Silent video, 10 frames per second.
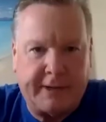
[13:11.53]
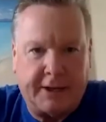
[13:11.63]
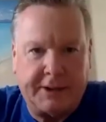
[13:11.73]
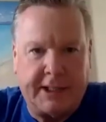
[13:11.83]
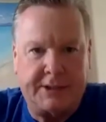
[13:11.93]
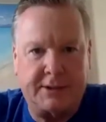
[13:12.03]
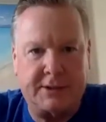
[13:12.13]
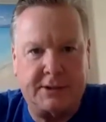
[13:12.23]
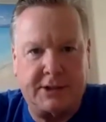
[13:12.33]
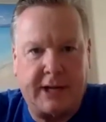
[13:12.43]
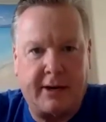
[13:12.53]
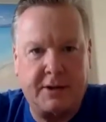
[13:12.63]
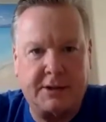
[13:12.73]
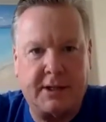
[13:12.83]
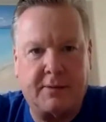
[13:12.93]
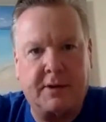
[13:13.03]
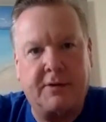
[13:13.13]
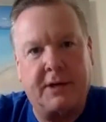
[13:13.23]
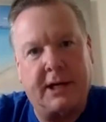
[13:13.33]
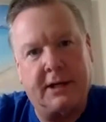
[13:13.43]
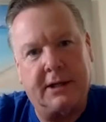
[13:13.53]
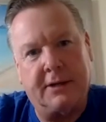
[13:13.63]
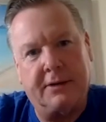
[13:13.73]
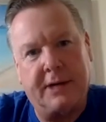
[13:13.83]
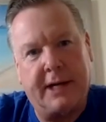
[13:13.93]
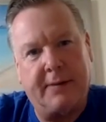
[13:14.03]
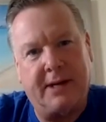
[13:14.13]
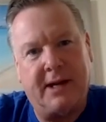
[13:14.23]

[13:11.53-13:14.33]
foundations and charities that were created in their name,